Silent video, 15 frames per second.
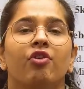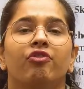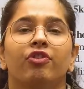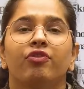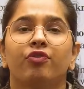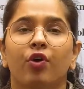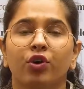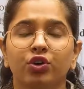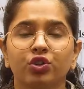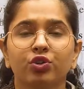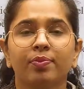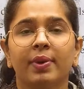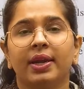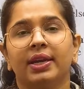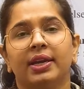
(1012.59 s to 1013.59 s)
we want
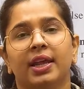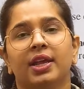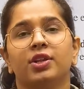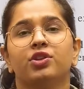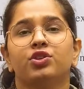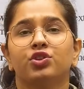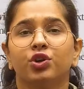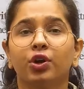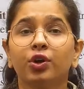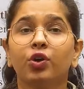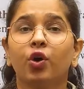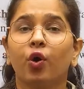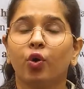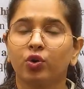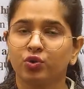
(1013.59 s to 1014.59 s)
to maintain
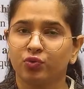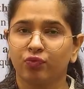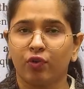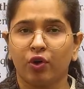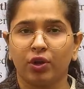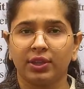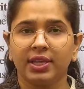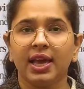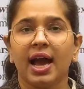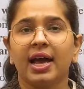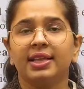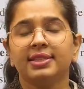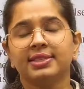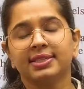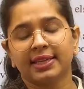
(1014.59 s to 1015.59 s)
should go for the
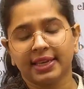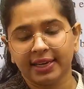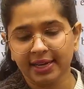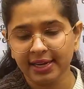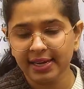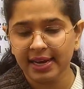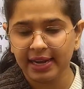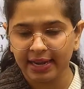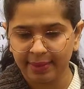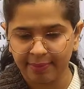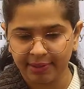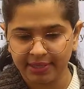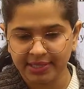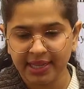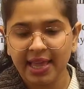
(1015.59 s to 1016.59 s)
unskilled
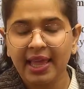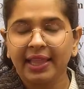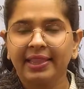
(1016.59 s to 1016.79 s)
laborers.